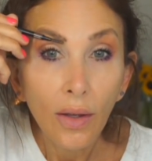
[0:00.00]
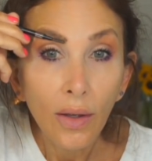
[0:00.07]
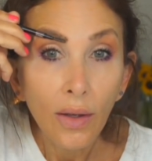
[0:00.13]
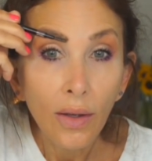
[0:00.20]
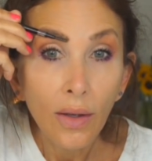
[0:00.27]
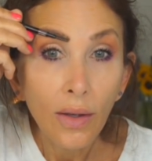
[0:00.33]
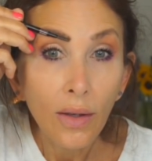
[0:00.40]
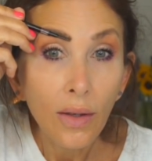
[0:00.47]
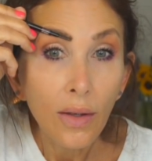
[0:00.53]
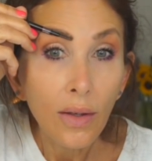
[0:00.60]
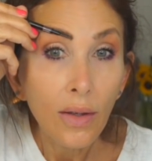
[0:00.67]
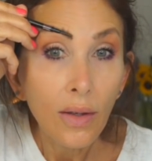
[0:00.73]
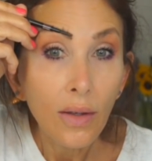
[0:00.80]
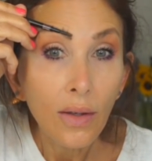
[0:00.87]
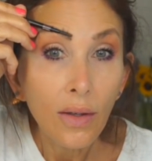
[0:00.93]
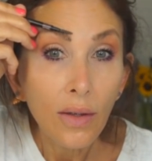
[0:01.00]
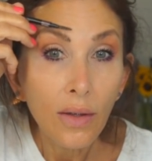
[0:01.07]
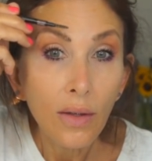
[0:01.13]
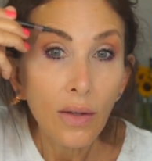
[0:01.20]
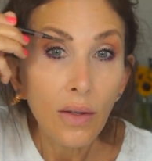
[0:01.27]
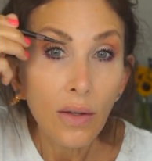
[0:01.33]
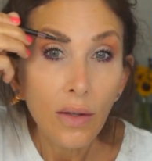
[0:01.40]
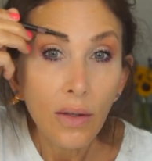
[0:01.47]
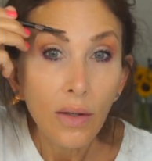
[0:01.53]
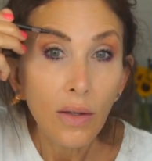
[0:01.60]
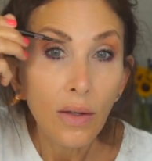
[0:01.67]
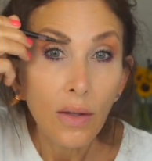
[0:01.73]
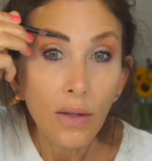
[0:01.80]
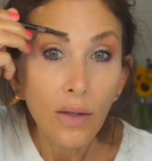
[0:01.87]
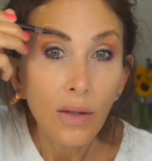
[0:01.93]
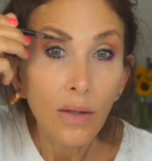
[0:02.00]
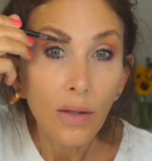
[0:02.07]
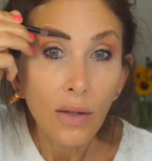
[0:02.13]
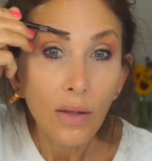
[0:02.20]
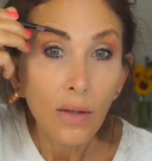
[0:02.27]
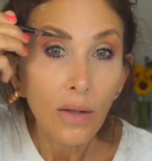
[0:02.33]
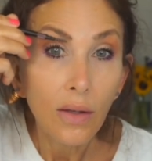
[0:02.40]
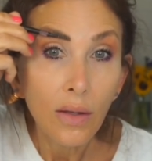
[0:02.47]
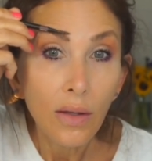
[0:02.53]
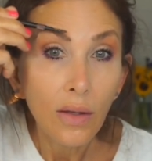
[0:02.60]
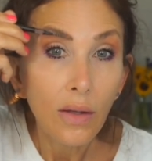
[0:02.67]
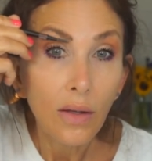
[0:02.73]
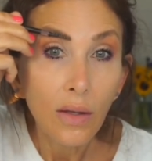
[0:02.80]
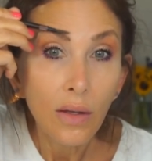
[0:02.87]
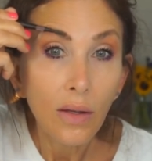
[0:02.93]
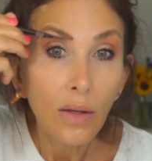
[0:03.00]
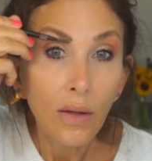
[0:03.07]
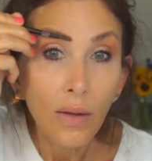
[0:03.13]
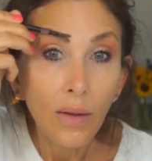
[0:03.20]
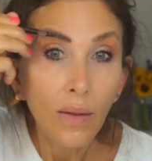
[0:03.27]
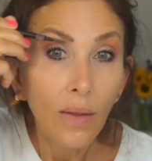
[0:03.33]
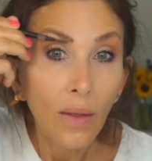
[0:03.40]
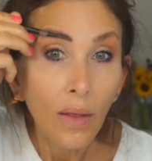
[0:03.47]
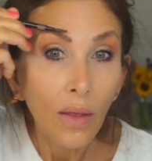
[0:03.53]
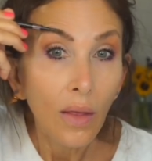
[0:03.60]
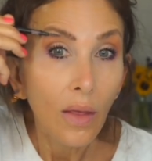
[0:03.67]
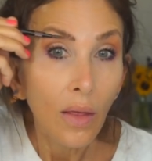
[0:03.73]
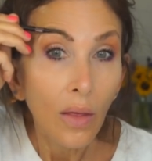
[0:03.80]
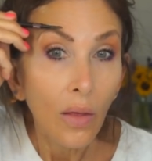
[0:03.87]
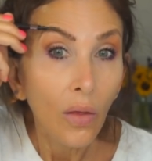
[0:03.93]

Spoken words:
(silence)